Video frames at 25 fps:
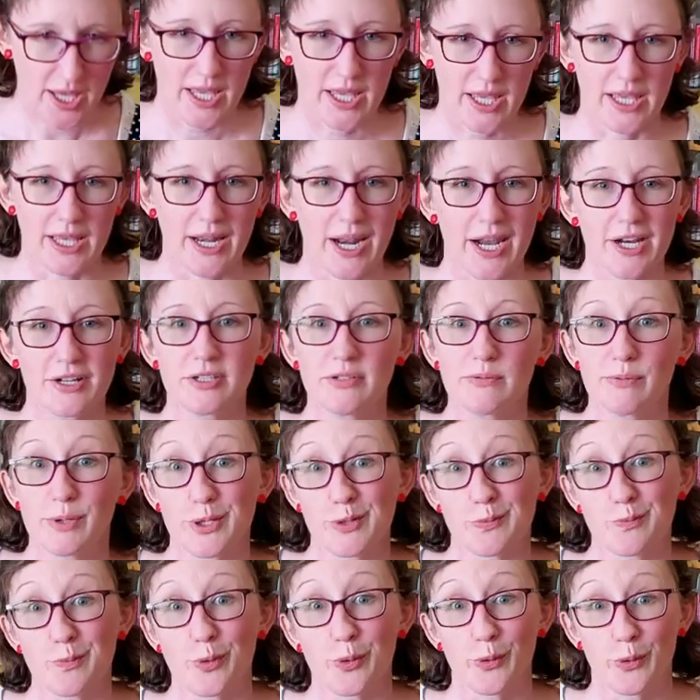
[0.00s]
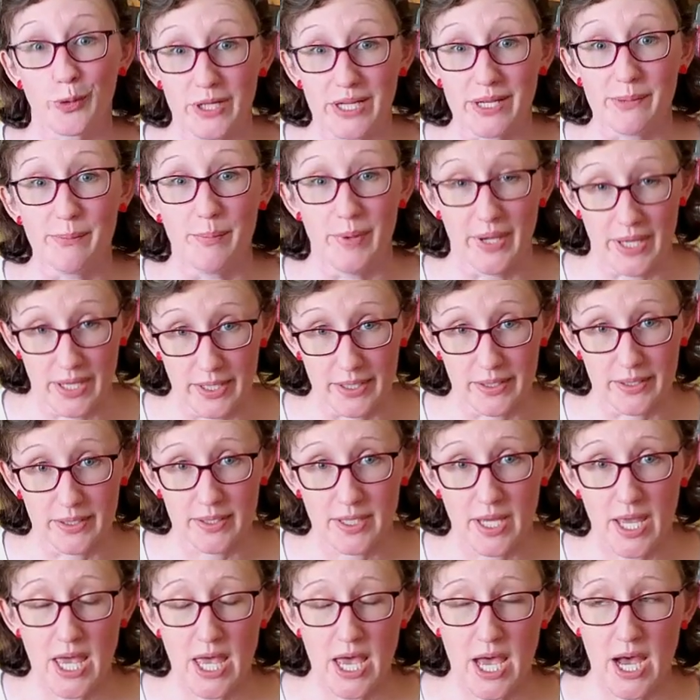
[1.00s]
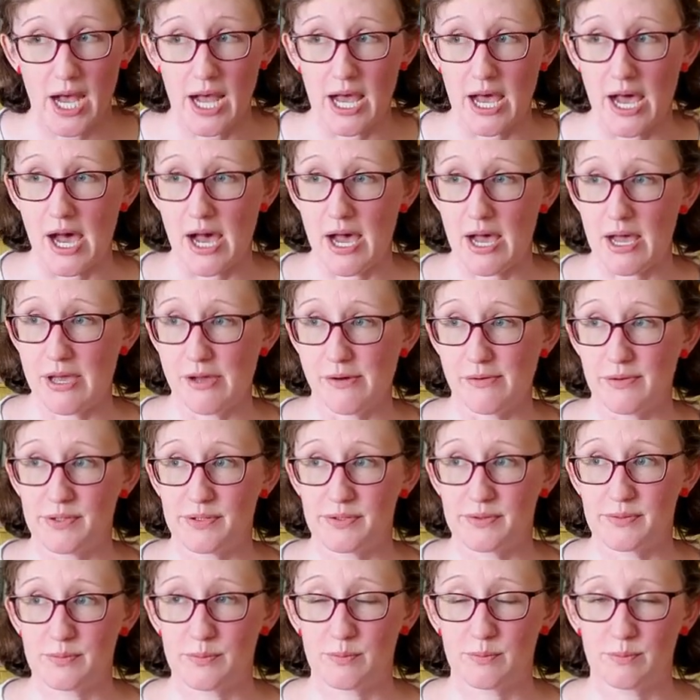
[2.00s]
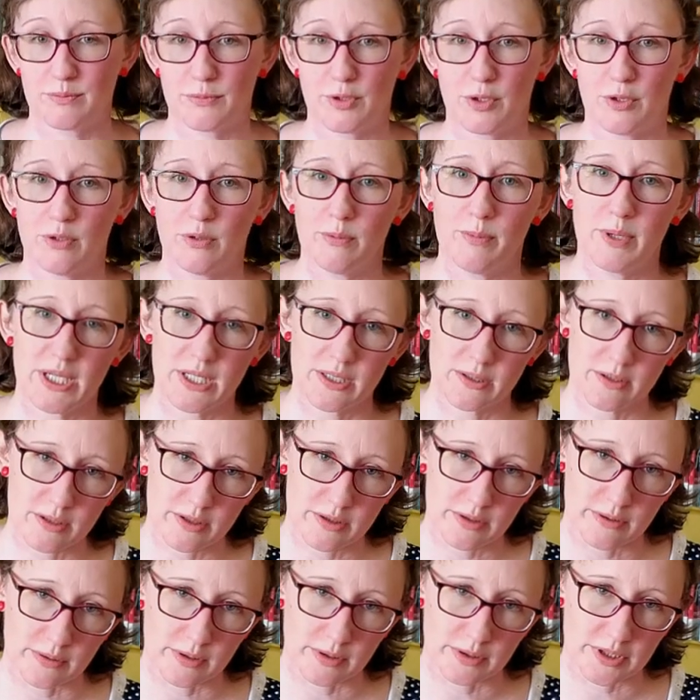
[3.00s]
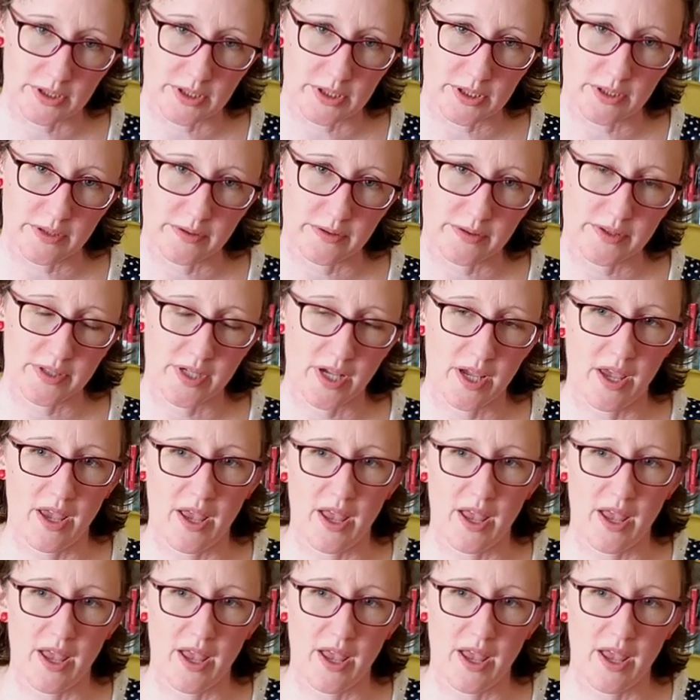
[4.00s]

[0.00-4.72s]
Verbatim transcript: it actually was pretty big. It was too big in the shoulders,